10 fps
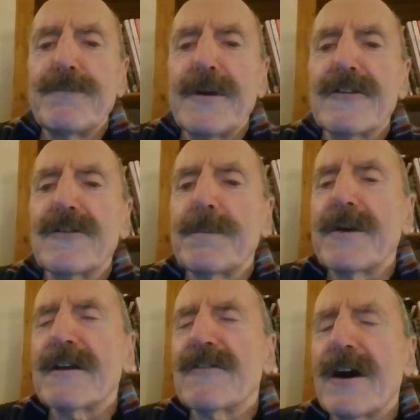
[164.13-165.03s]
bits
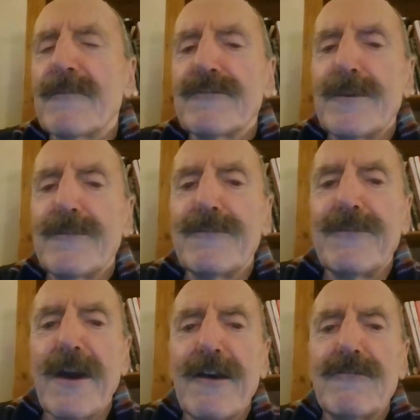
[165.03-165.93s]
picked up from
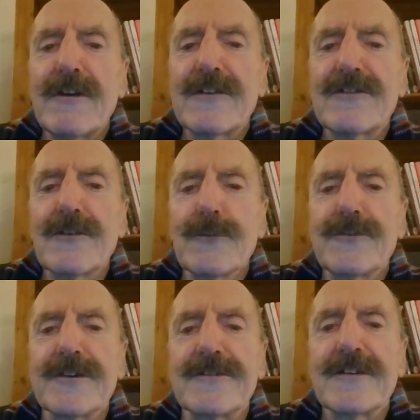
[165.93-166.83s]
various
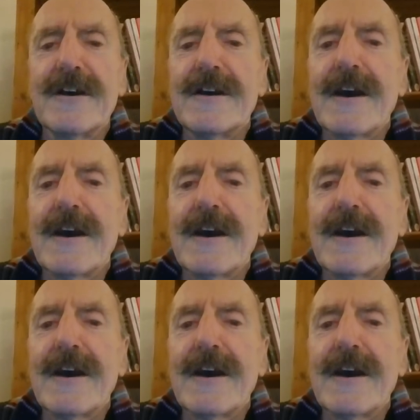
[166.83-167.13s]
sources